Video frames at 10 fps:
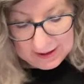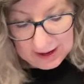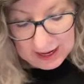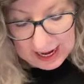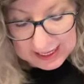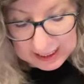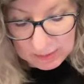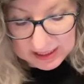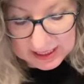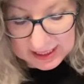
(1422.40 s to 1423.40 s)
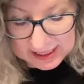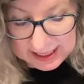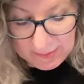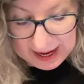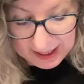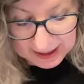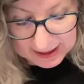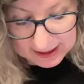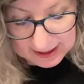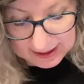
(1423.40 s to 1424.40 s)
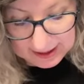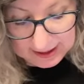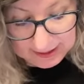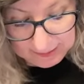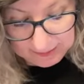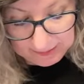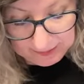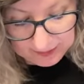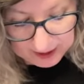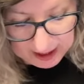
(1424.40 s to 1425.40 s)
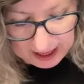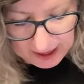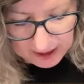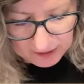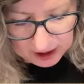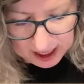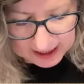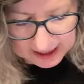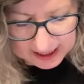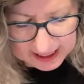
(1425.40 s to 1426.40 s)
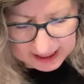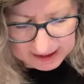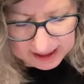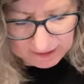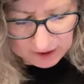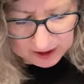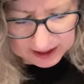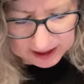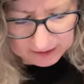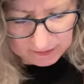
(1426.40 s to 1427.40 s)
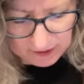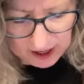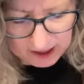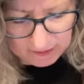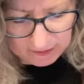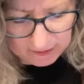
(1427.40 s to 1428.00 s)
I keep distance at max. I think velocity defaults to 5.